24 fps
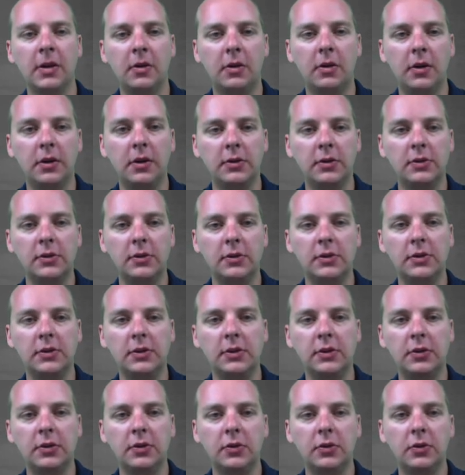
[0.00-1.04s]
All right, so let's
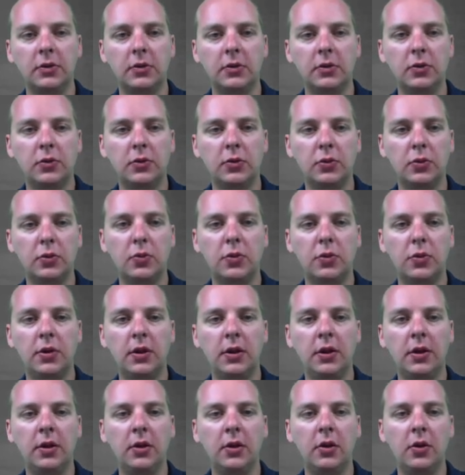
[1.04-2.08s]
see.
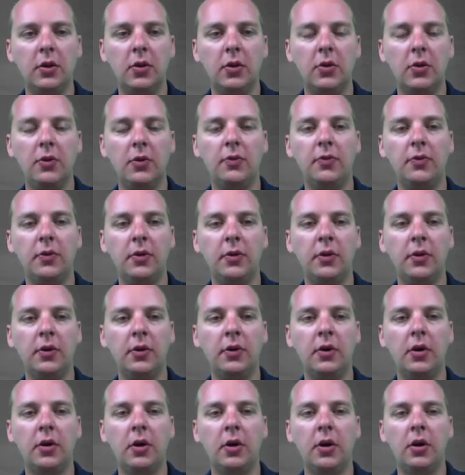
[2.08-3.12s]
20 over
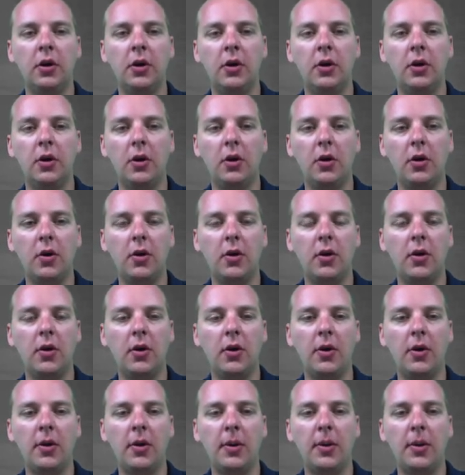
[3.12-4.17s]

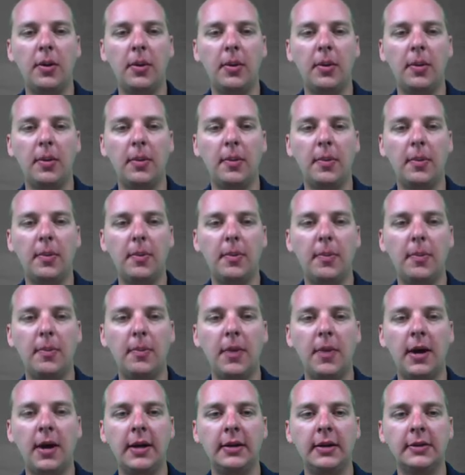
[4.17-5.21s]
r
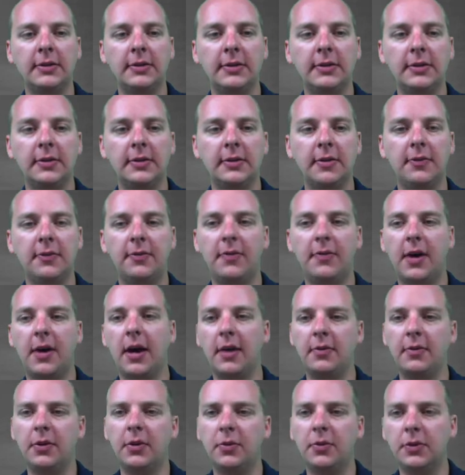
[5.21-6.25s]
minus
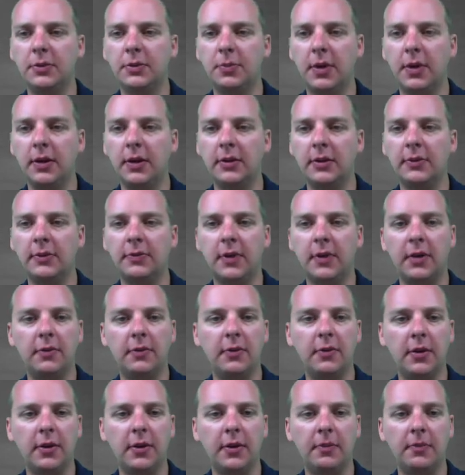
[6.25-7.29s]
5, that was minus
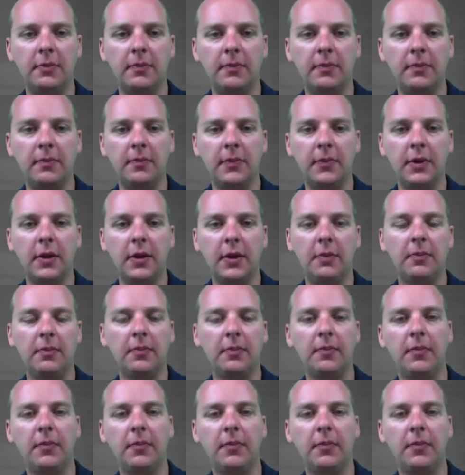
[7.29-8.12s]
5, right? Yep.